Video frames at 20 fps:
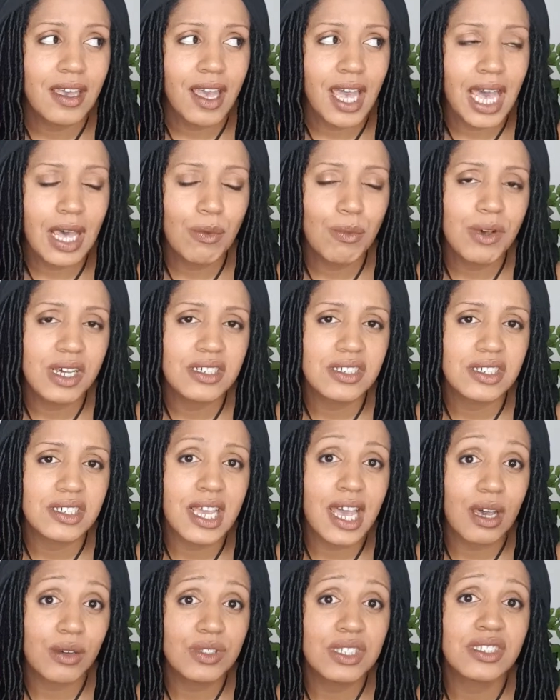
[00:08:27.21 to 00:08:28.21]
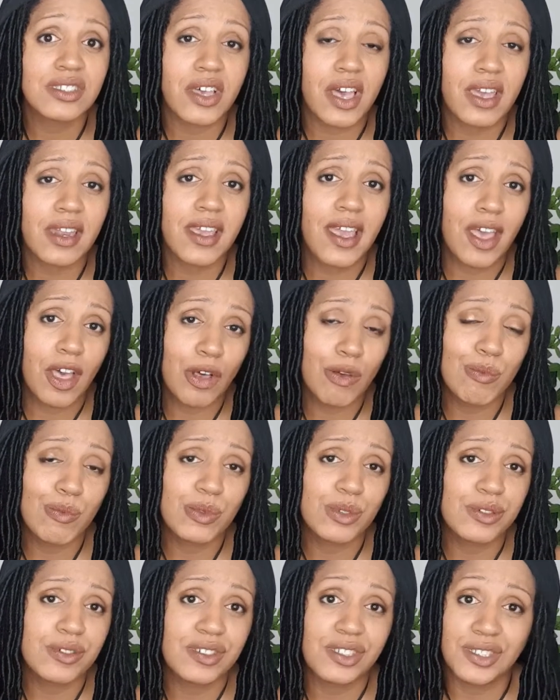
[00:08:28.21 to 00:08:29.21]
How much outside
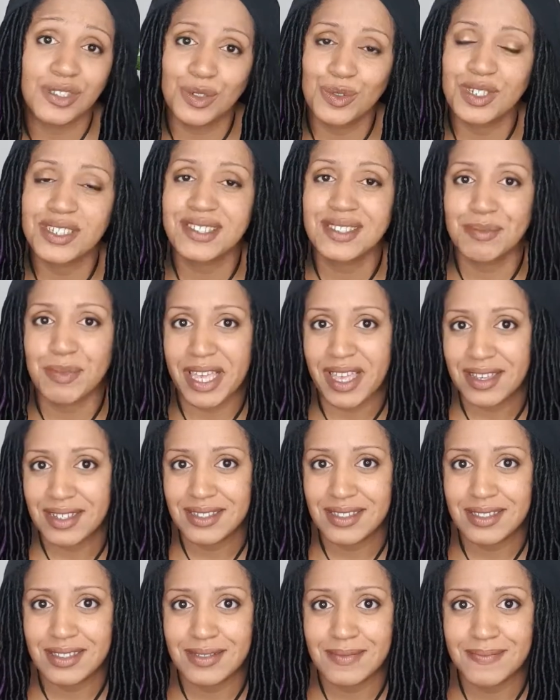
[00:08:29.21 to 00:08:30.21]
help do you expect?